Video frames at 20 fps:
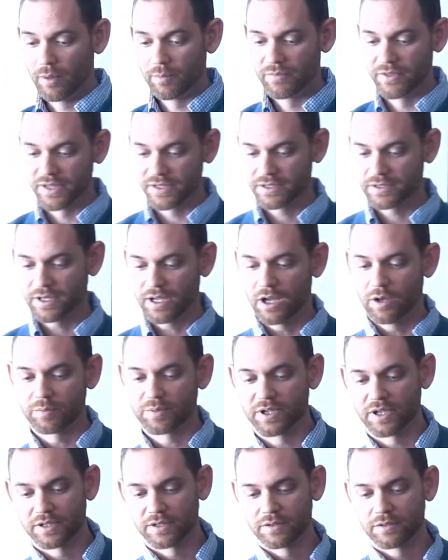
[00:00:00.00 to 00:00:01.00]
this
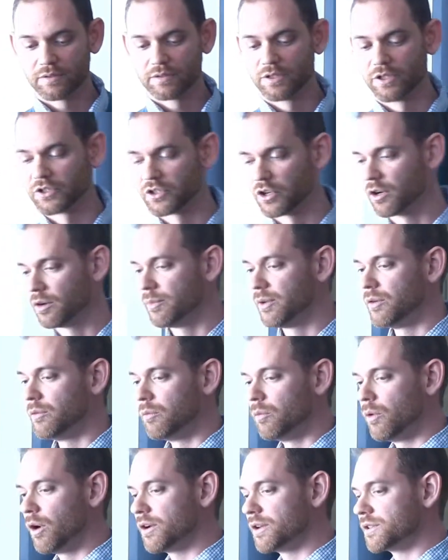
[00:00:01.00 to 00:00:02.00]
helps us determine
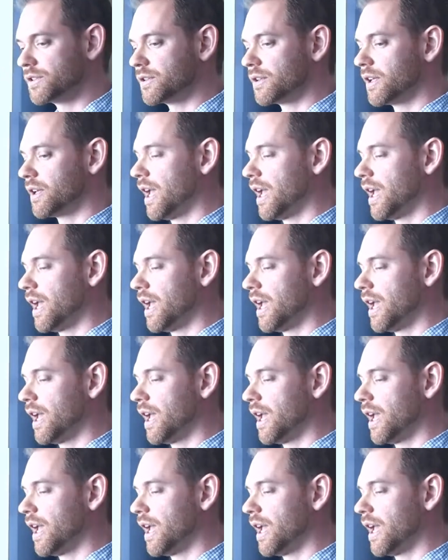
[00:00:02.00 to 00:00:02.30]
what is